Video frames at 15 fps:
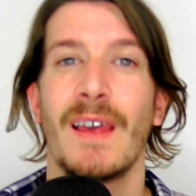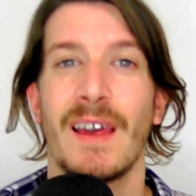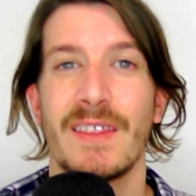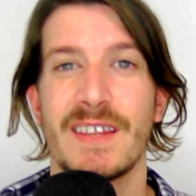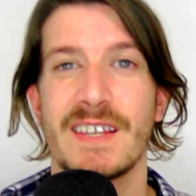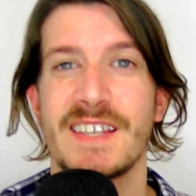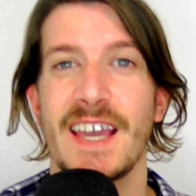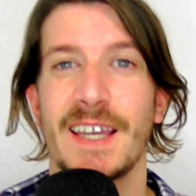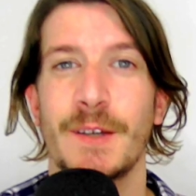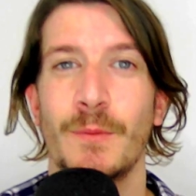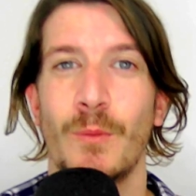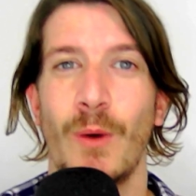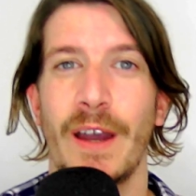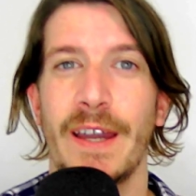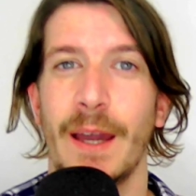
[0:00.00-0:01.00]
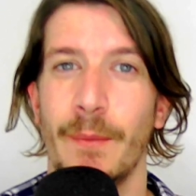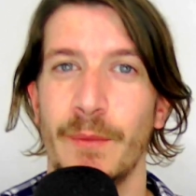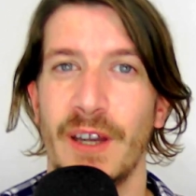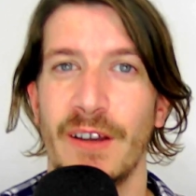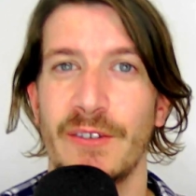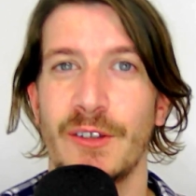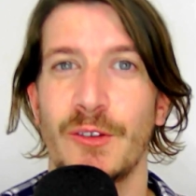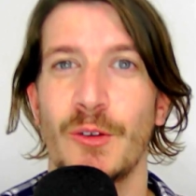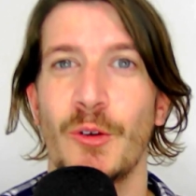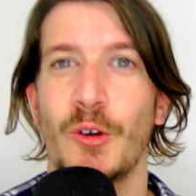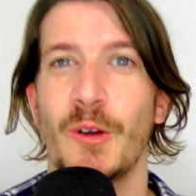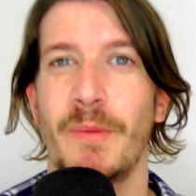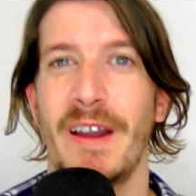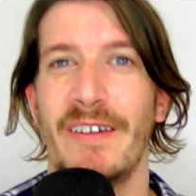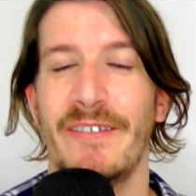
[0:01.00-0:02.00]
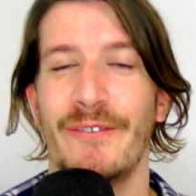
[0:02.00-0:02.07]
The second way I'm going to talk about